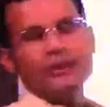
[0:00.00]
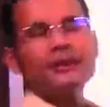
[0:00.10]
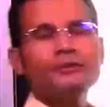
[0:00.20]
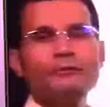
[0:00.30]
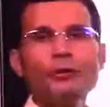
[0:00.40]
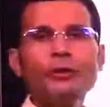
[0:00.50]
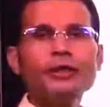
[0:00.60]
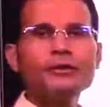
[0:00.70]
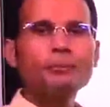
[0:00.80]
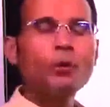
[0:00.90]
these
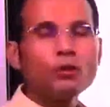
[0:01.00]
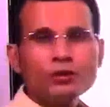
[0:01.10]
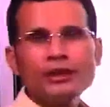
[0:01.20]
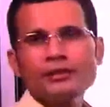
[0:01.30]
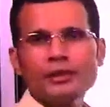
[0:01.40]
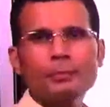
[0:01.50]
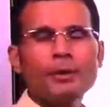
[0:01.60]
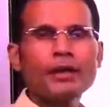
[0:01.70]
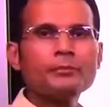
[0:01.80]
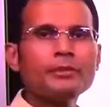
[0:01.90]
fluids, both these
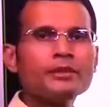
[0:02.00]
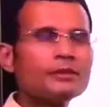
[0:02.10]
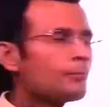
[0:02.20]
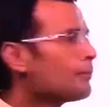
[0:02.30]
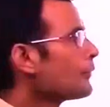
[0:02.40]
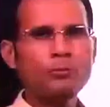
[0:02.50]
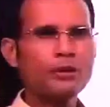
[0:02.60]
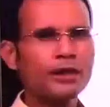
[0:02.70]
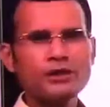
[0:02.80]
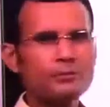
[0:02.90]
compartments,
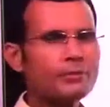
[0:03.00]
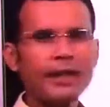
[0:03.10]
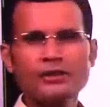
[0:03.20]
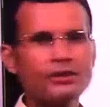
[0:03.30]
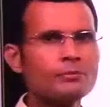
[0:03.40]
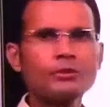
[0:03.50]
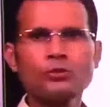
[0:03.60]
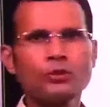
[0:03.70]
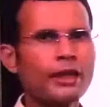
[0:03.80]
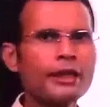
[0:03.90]
potassium, calcium,
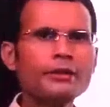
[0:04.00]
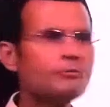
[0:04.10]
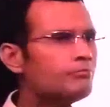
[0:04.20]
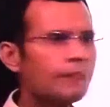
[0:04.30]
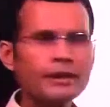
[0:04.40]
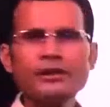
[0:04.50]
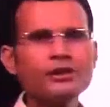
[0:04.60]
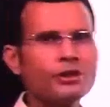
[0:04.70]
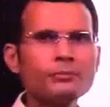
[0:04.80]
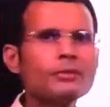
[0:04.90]
chloride,
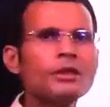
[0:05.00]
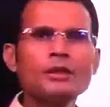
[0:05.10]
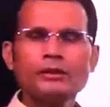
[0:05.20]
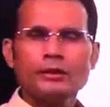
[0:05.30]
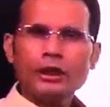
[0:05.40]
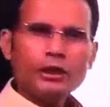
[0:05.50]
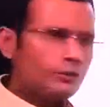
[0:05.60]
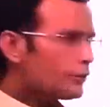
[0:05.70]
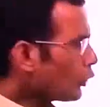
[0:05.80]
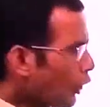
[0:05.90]
magnesium,
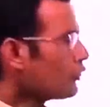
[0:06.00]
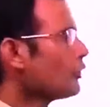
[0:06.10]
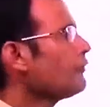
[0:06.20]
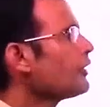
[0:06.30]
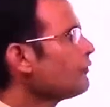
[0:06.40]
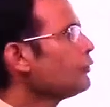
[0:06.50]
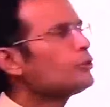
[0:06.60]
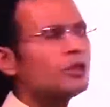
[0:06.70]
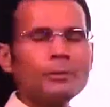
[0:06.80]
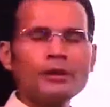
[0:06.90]
lots of
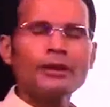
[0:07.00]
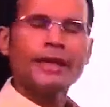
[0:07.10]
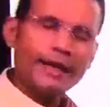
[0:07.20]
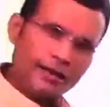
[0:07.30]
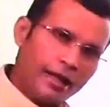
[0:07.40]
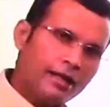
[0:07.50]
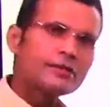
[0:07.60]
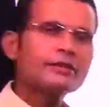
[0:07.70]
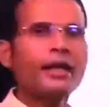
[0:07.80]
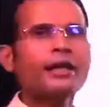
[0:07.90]
diffusible
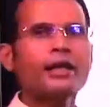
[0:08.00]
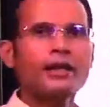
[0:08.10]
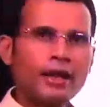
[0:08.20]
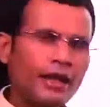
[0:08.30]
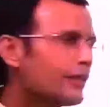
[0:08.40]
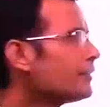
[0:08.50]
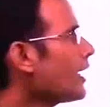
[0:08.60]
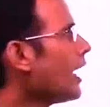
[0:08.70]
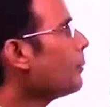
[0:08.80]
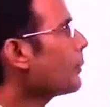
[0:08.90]
cations and anions
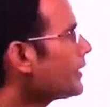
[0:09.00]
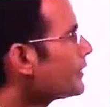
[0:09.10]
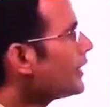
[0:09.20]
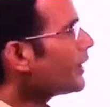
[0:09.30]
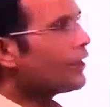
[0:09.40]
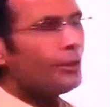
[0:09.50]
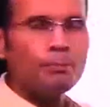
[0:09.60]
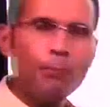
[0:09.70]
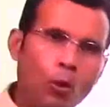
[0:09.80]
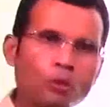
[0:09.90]
are present
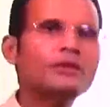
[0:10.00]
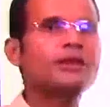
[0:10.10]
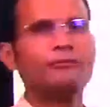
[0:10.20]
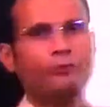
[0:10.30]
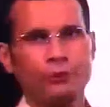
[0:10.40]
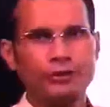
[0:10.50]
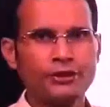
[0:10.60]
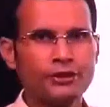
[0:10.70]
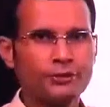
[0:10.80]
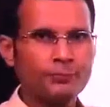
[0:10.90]
in both the
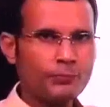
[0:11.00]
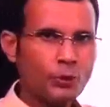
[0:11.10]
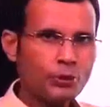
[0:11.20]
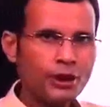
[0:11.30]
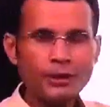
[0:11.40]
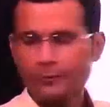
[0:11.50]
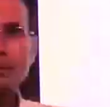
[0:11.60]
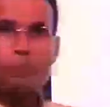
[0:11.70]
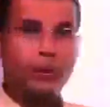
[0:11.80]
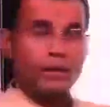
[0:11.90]
fluids. Okay,
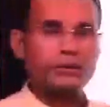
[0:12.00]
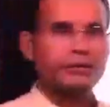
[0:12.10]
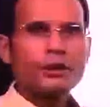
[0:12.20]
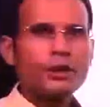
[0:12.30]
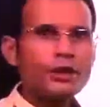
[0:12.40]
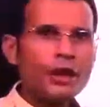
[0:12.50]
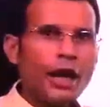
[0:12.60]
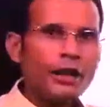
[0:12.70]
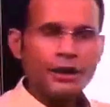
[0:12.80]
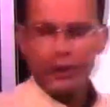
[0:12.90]
but in
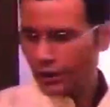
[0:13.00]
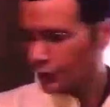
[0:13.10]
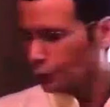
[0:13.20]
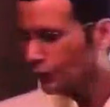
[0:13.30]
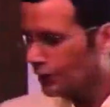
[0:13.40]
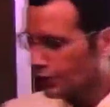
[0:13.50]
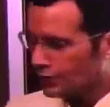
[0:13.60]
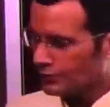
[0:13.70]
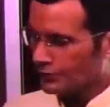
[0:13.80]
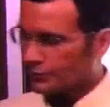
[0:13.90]
addition to these,